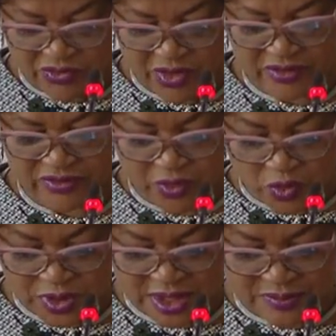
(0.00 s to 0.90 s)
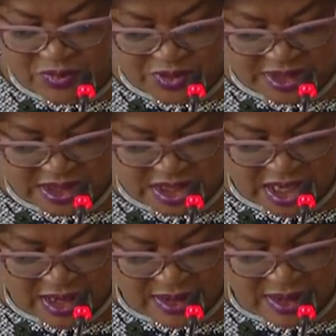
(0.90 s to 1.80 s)
for a voting
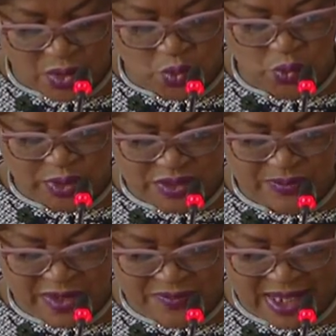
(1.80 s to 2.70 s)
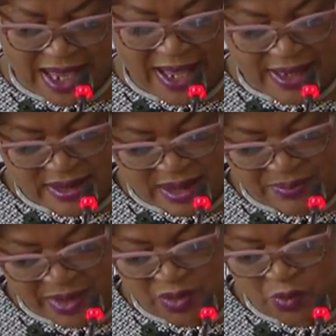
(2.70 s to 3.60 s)
procedure which may be either
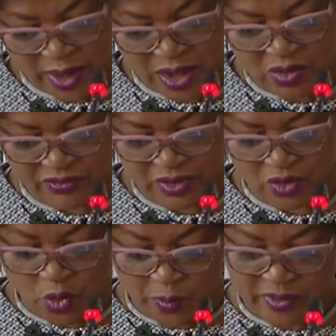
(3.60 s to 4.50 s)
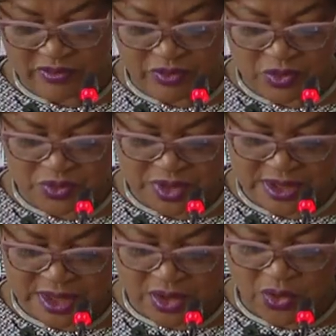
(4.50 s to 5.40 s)
by way of an open
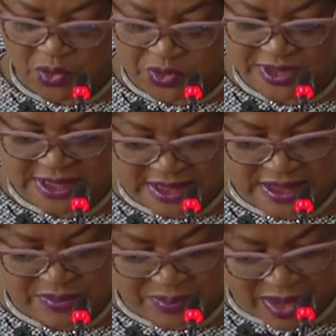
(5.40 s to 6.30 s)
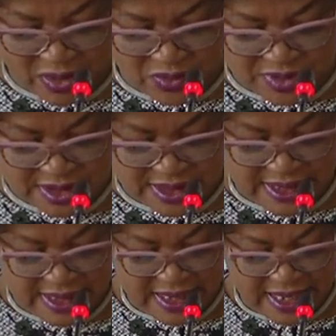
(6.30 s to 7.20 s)
vote or secret ballot,
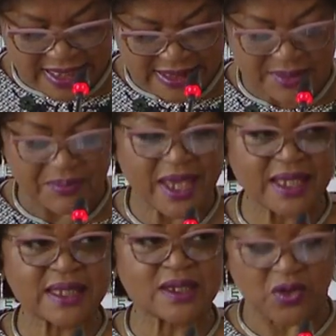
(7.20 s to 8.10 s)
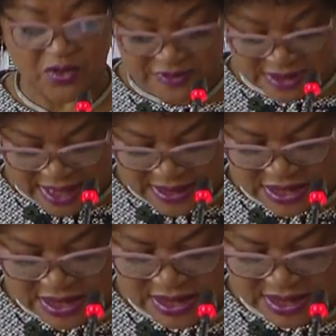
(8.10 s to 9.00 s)
and the making of
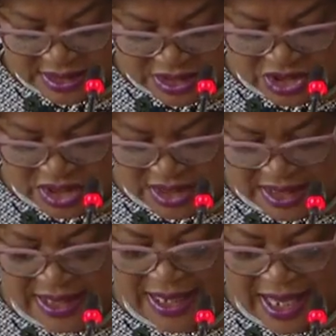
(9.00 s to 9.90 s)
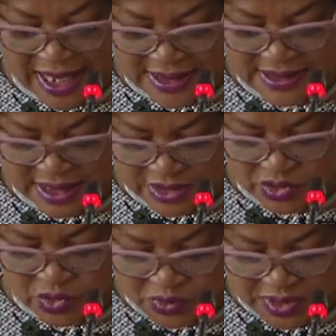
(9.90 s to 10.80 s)
such decision lies
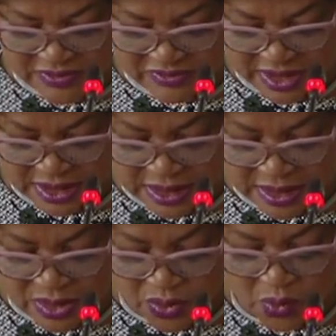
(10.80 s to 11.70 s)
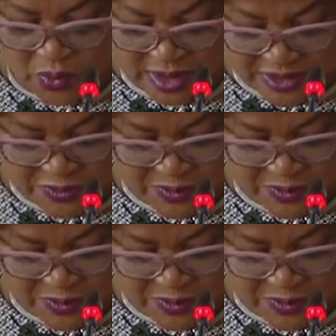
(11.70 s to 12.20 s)
exclusively with the